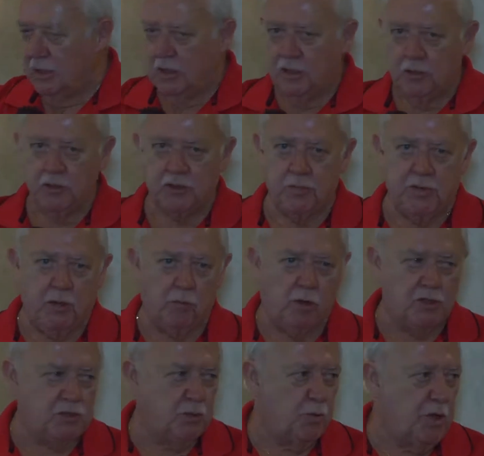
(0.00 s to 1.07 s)
used to meet
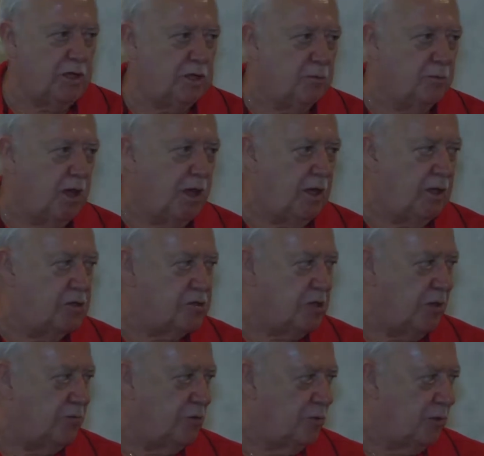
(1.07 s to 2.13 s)
once a week in my
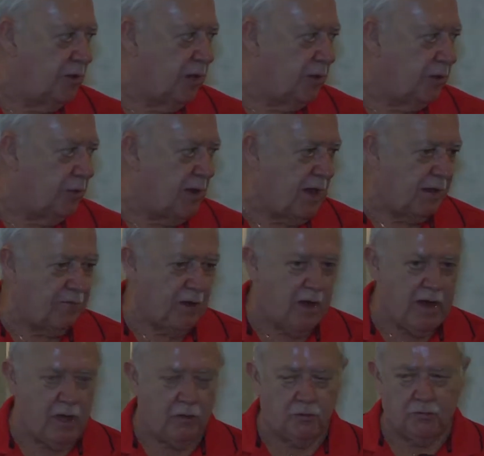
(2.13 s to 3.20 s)
sunroom at the back of our
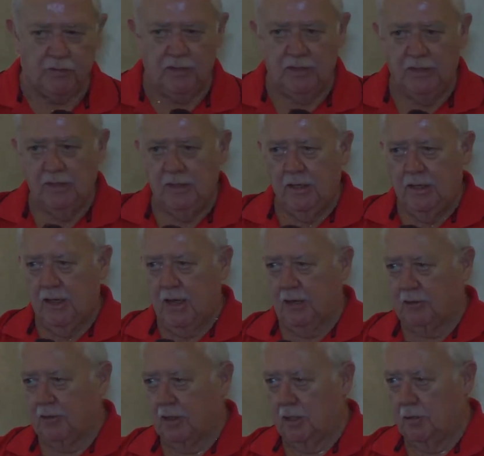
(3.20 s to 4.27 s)
house
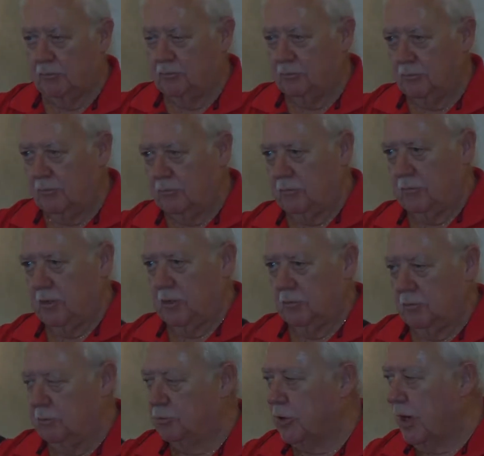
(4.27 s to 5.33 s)
and
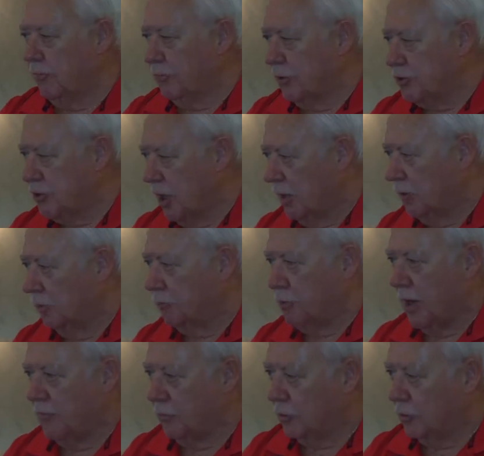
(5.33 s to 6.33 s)
pray for each other, pray for